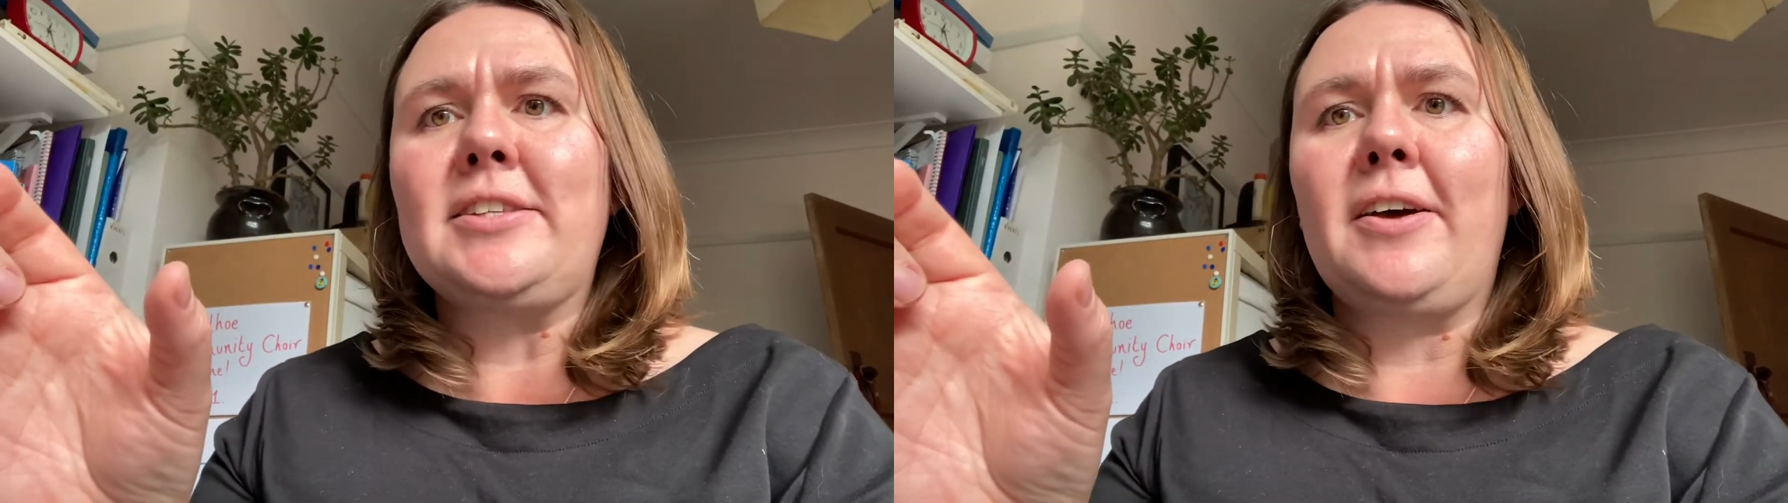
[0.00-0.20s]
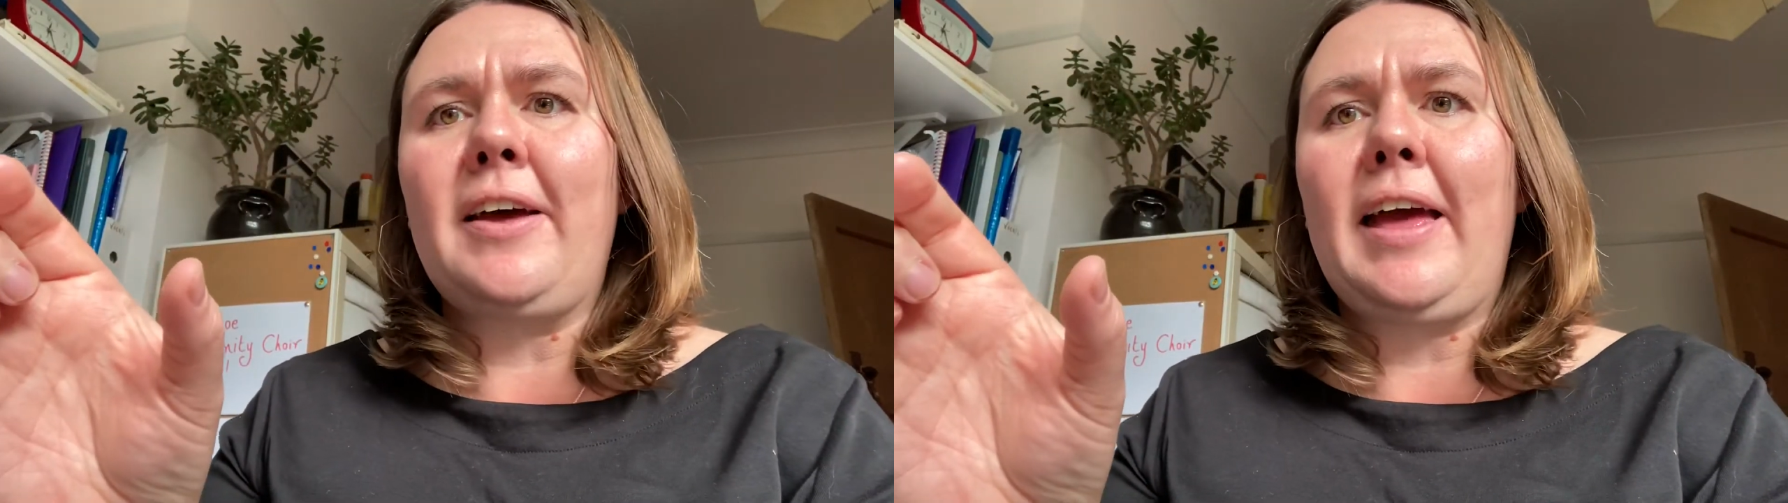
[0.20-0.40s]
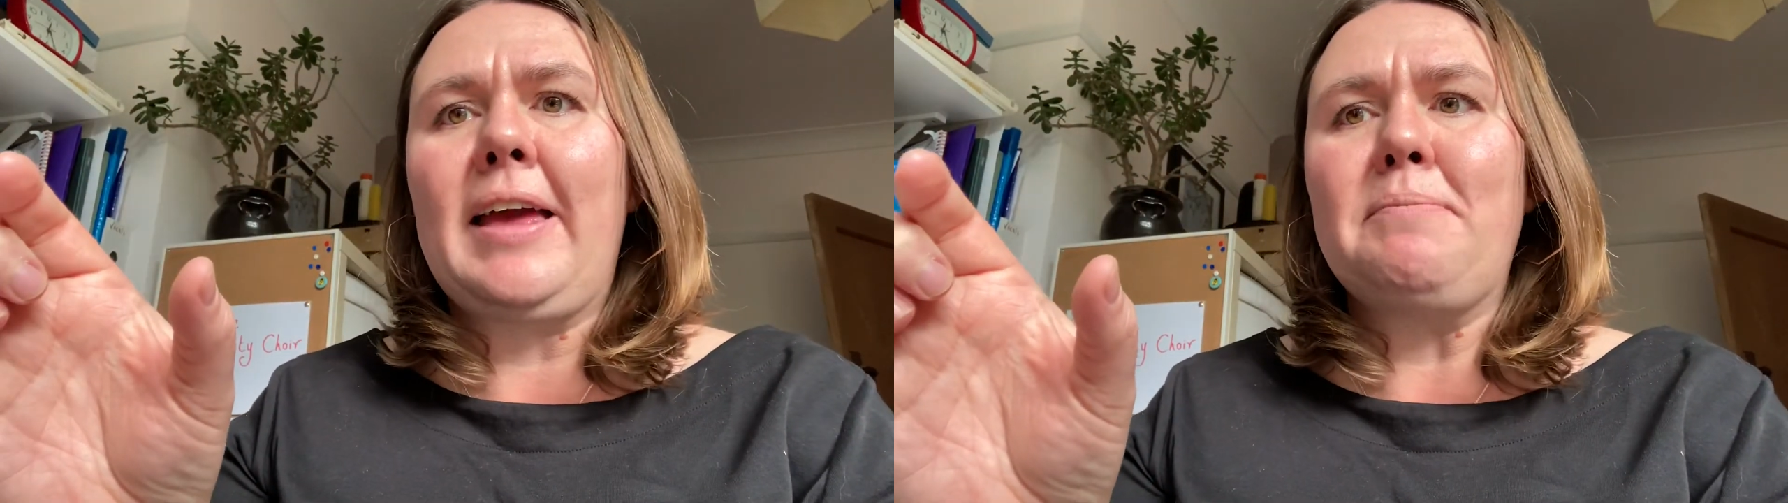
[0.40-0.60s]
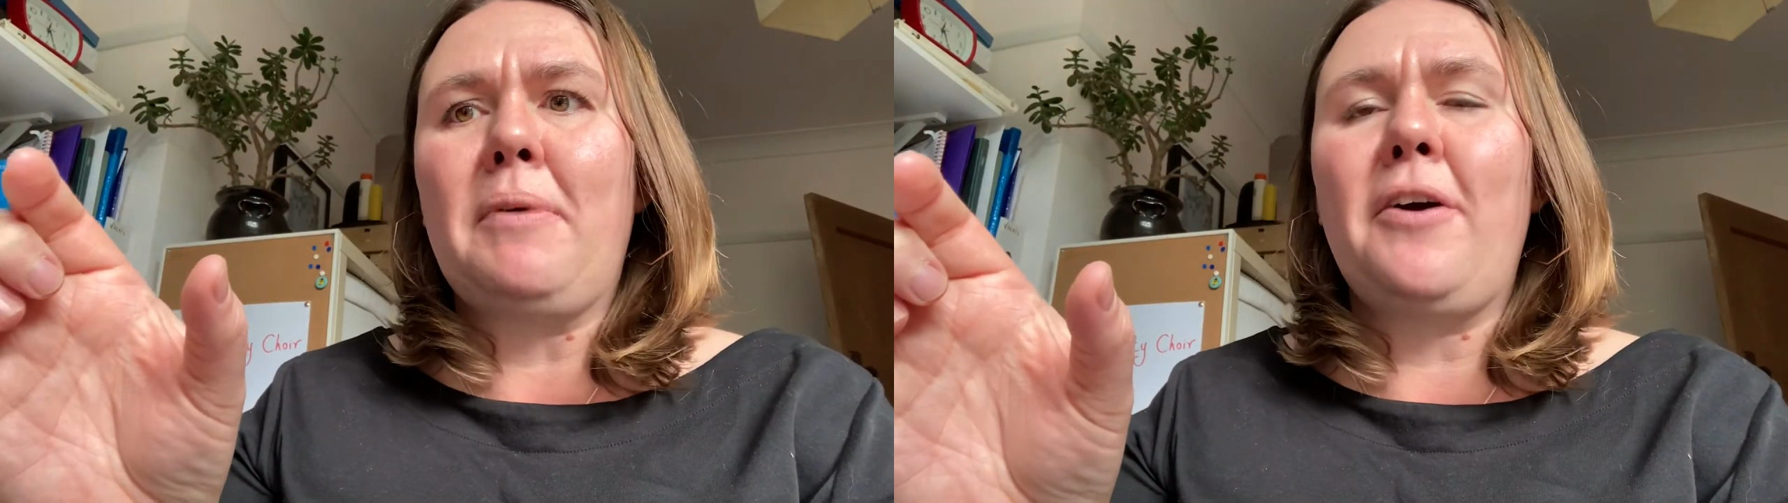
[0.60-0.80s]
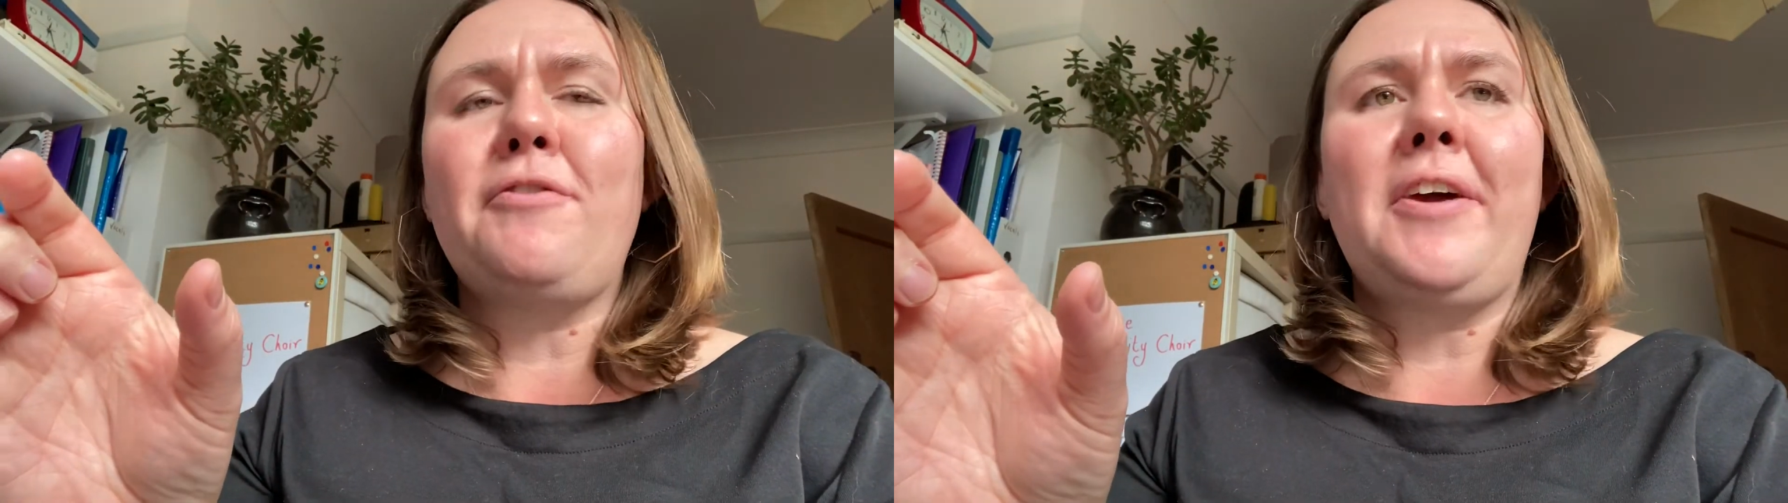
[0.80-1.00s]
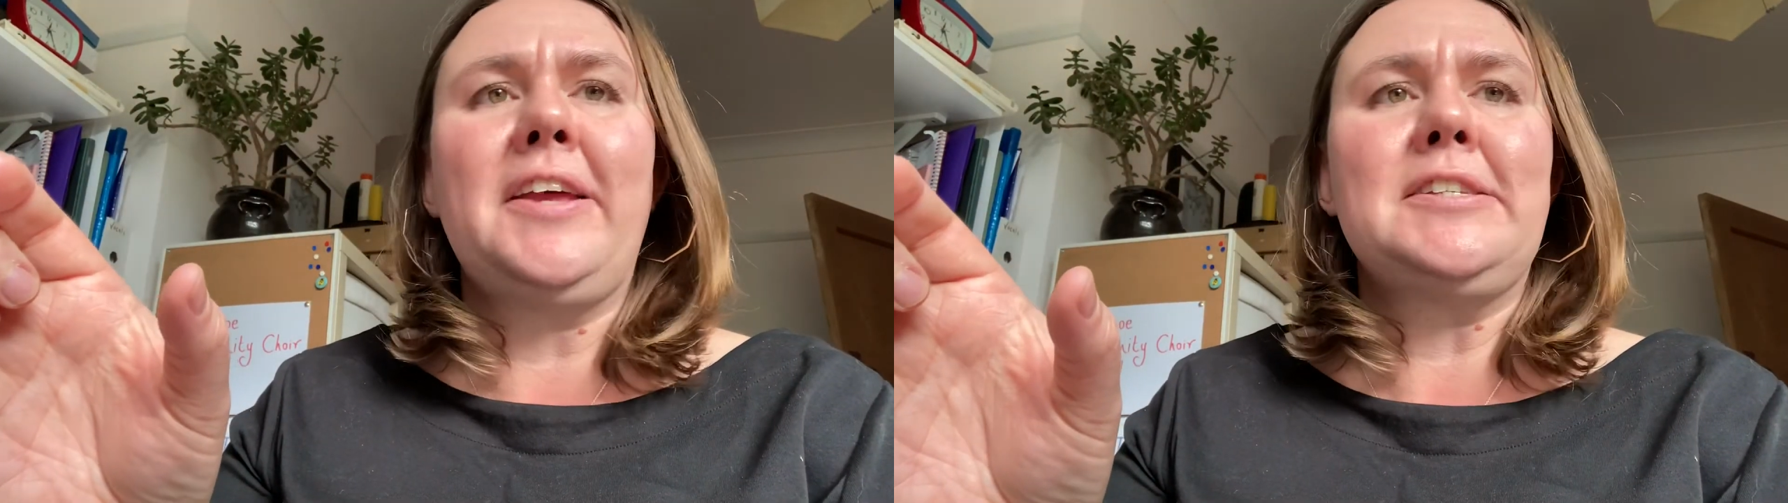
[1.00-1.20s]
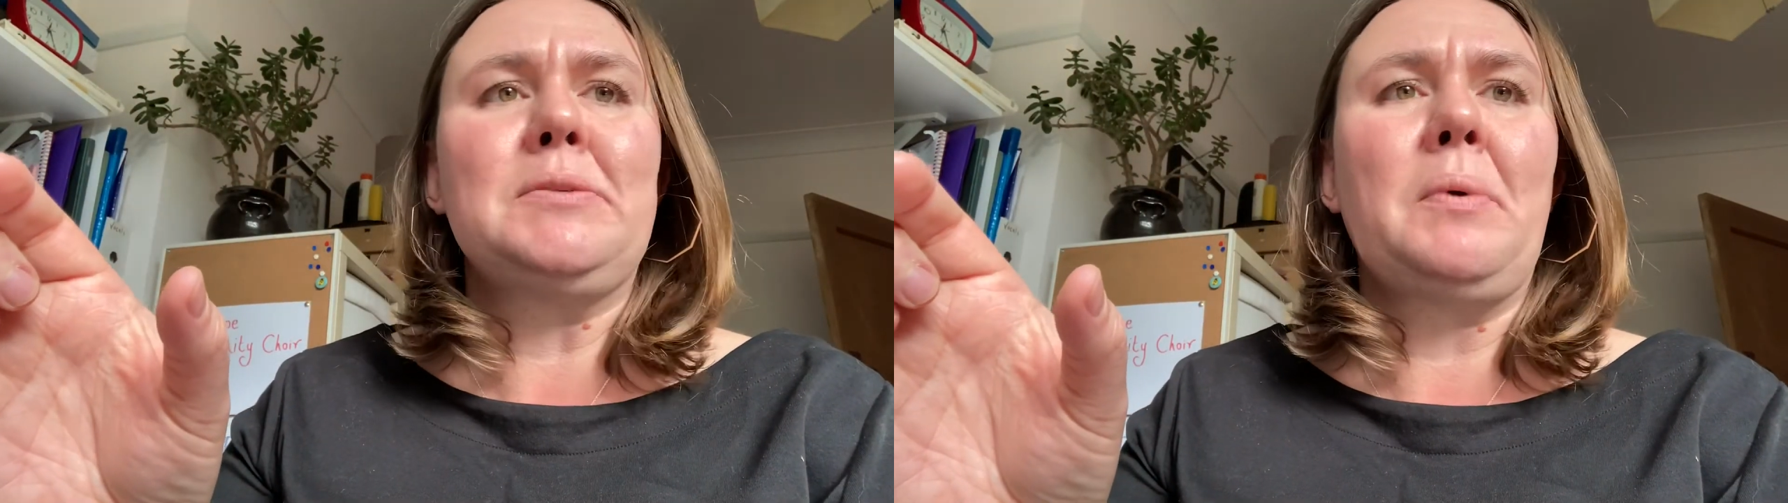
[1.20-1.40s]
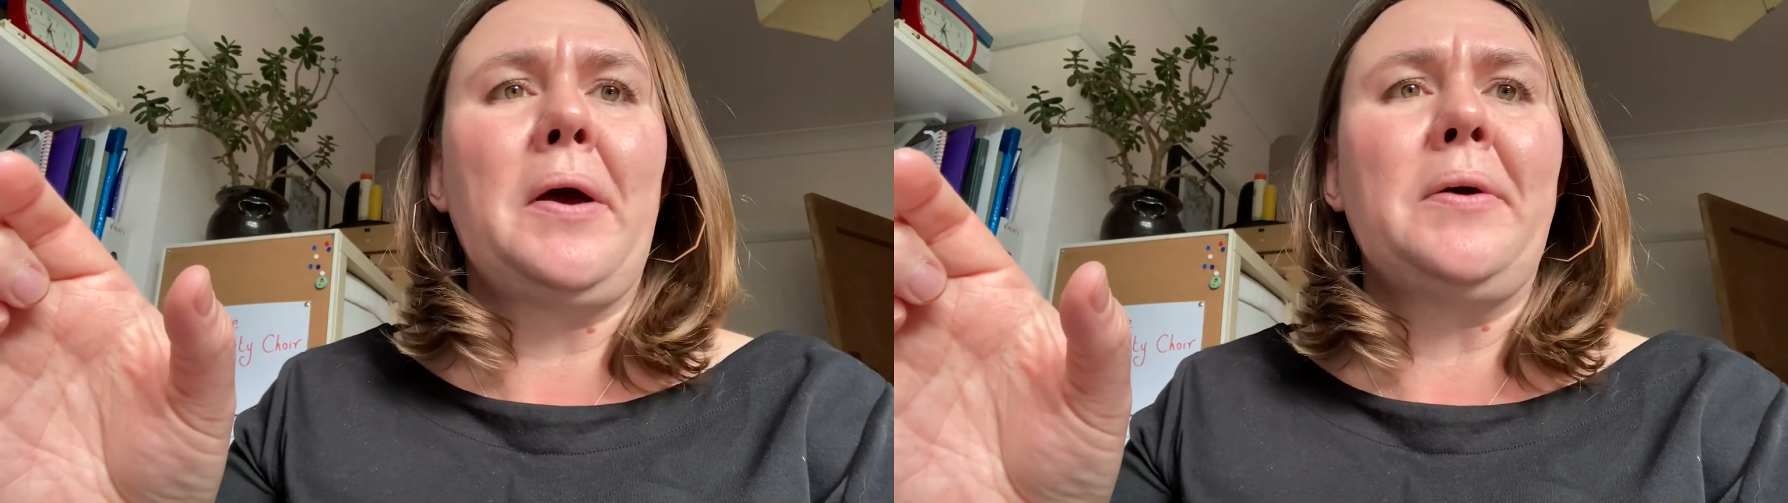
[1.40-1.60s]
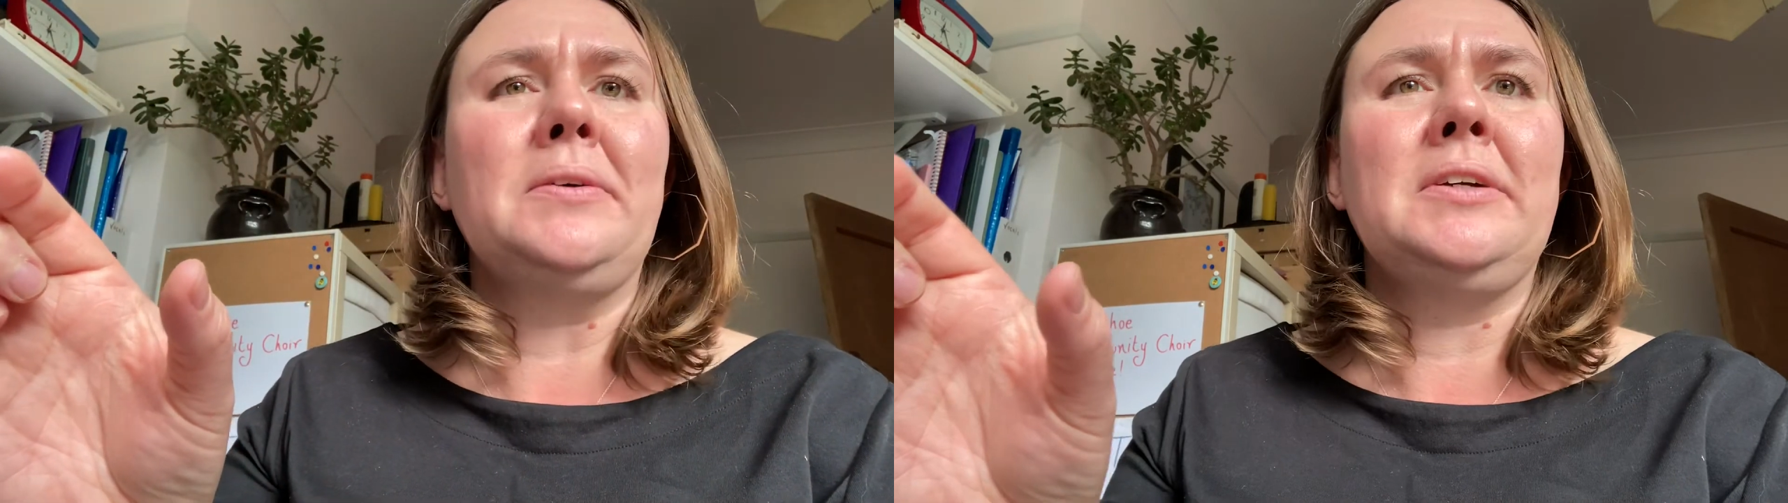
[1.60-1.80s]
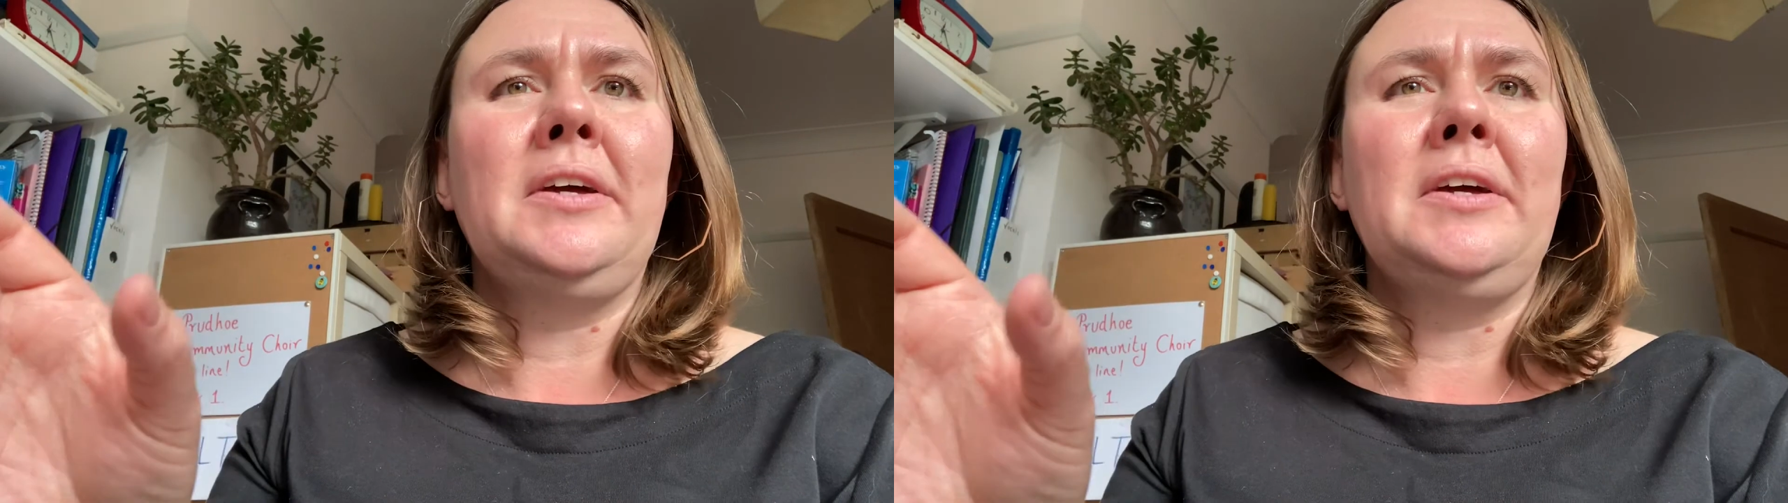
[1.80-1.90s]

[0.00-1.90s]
8-bar phrase as well.